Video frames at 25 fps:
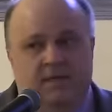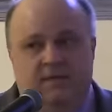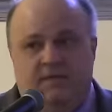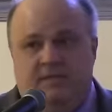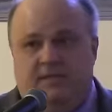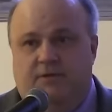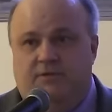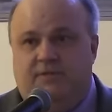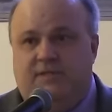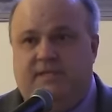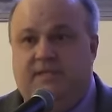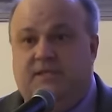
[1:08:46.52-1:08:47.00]

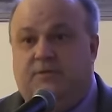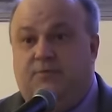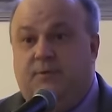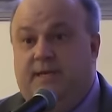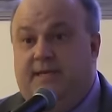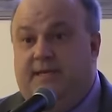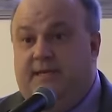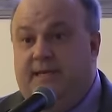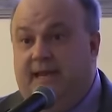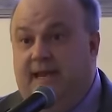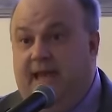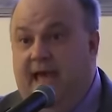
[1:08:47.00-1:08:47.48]
So since
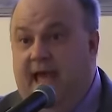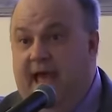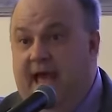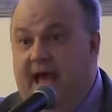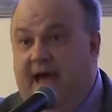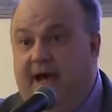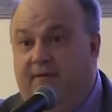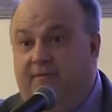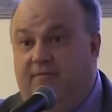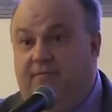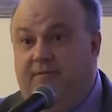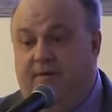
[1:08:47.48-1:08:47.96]
we did
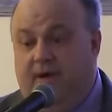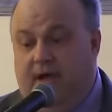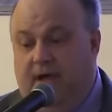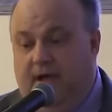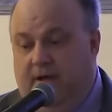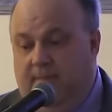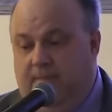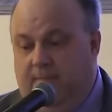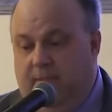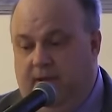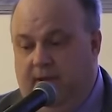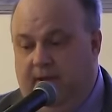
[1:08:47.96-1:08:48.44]
have
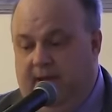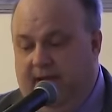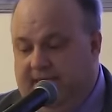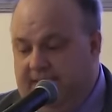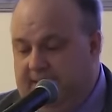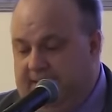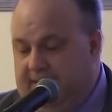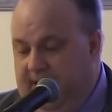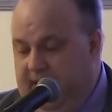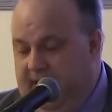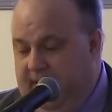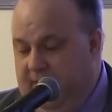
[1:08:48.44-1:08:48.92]
um,
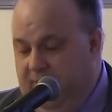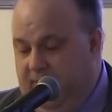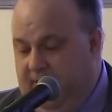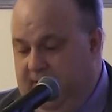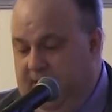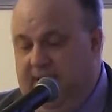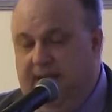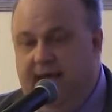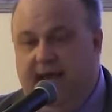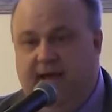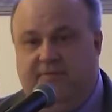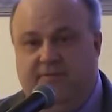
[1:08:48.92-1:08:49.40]
Alexei and we
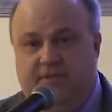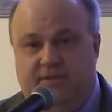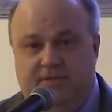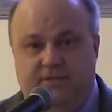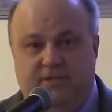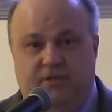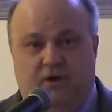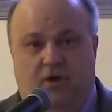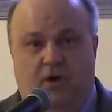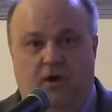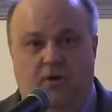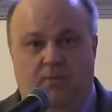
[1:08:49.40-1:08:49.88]
did have the
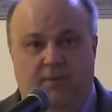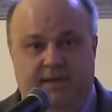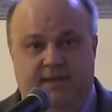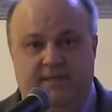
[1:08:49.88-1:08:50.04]
czar,